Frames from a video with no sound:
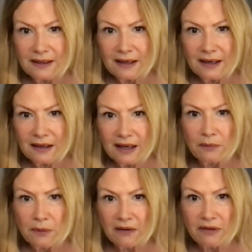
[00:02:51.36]
and I
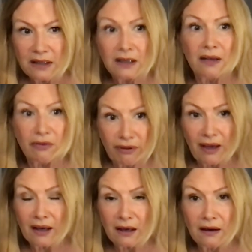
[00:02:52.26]
admire that, and I
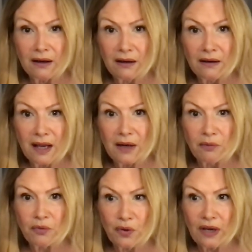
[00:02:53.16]
thank him
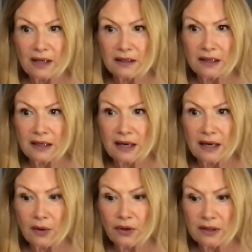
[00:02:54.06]
for that. And
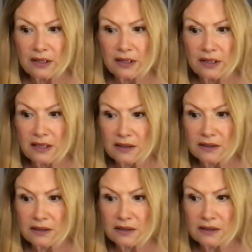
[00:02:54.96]
now that he's
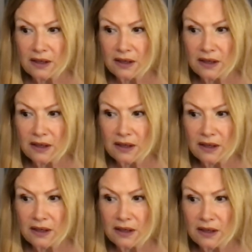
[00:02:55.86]

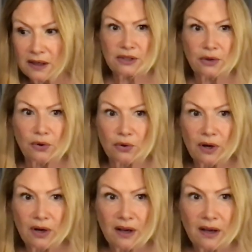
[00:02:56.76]
IJ from
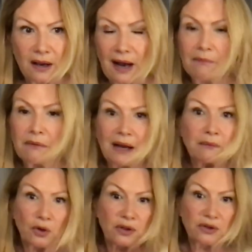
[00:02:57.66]
Mexico, I'm
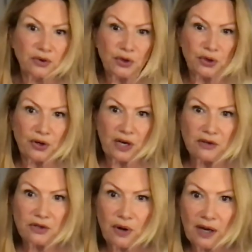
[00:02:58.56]
not an attorney,
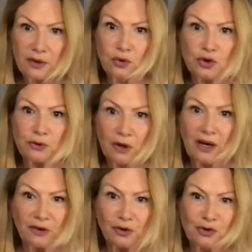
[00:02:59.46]
so I don't
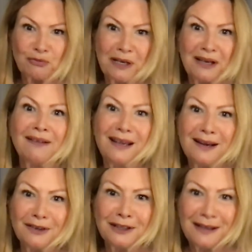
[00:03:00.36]
speak
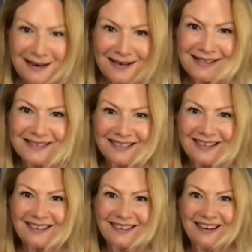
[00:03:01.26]
legalese.
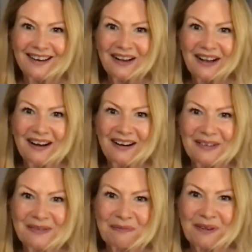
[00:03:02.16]
Yeah,
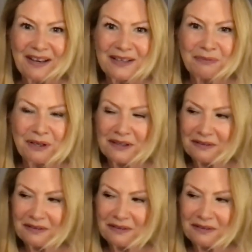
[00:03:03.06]
I speak